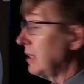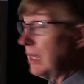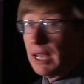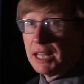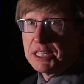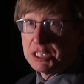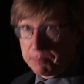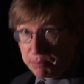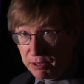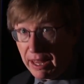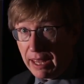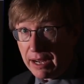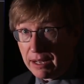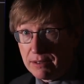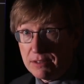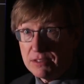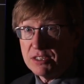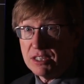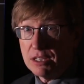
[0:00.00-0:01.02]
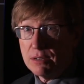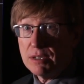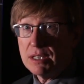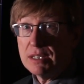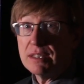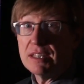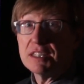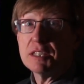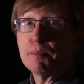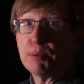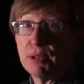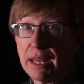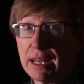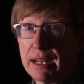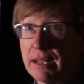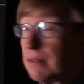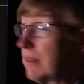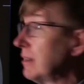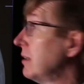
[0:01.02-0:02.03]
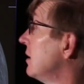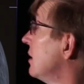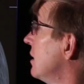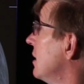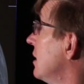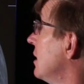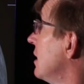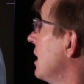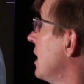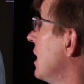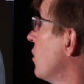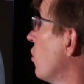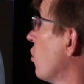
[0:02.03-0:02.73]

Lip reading: it's a planet. Ceres is a planet. It